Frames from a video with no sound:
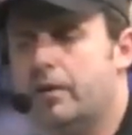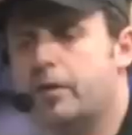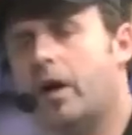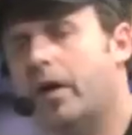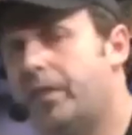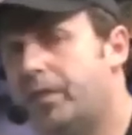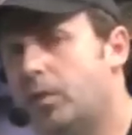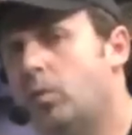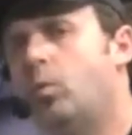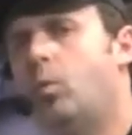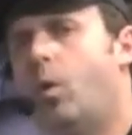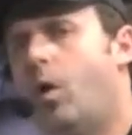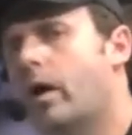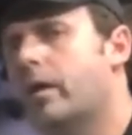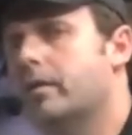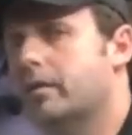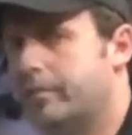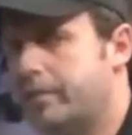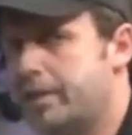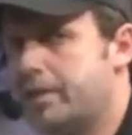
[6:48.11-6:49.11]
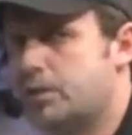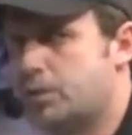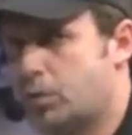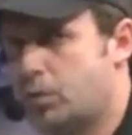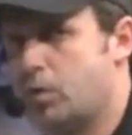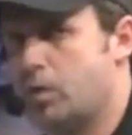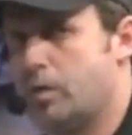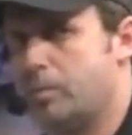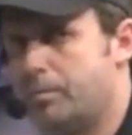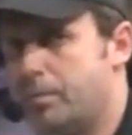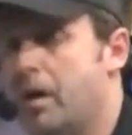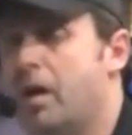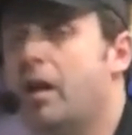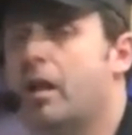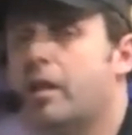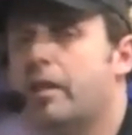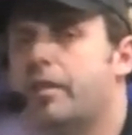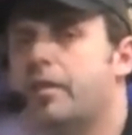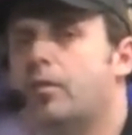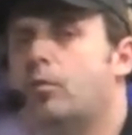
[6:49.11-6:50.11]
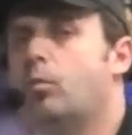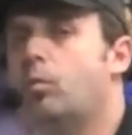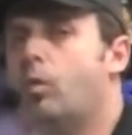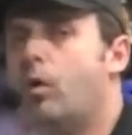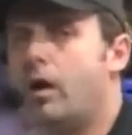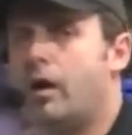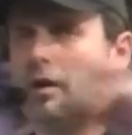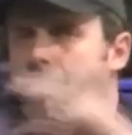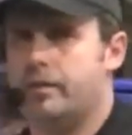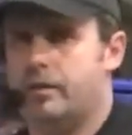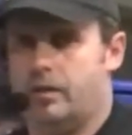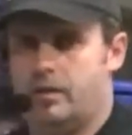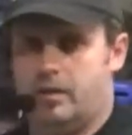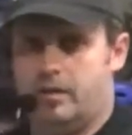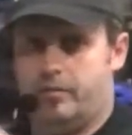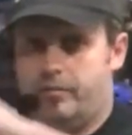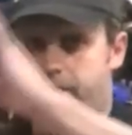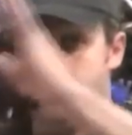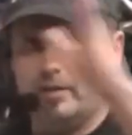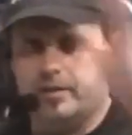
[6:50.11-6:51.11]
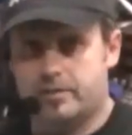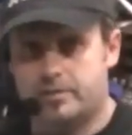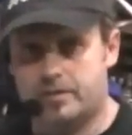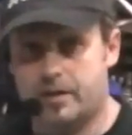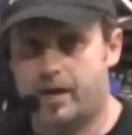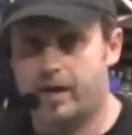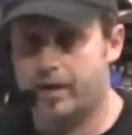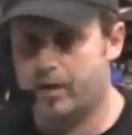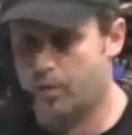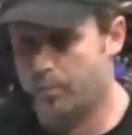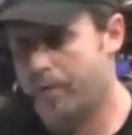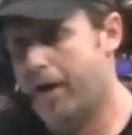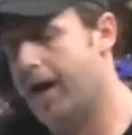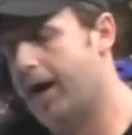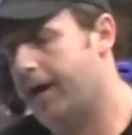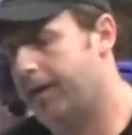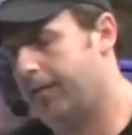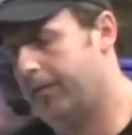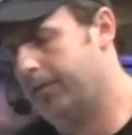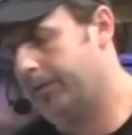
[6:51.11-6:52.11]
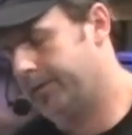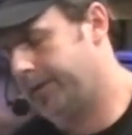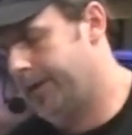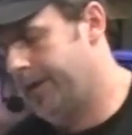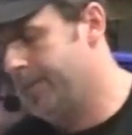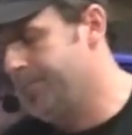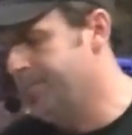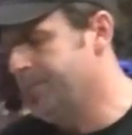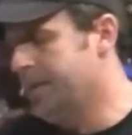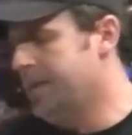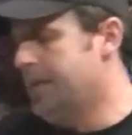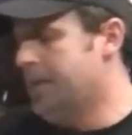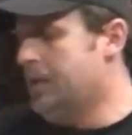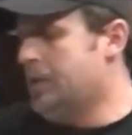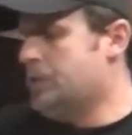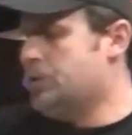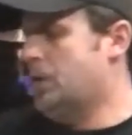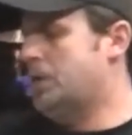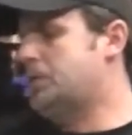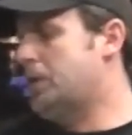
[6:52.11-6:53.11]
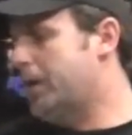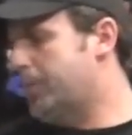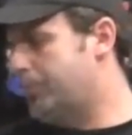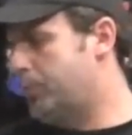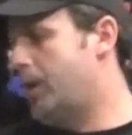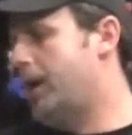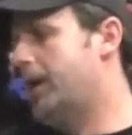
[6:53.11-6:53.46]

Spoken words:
Not the 1 of each group, the 1 of the entire pattern, okay? So I started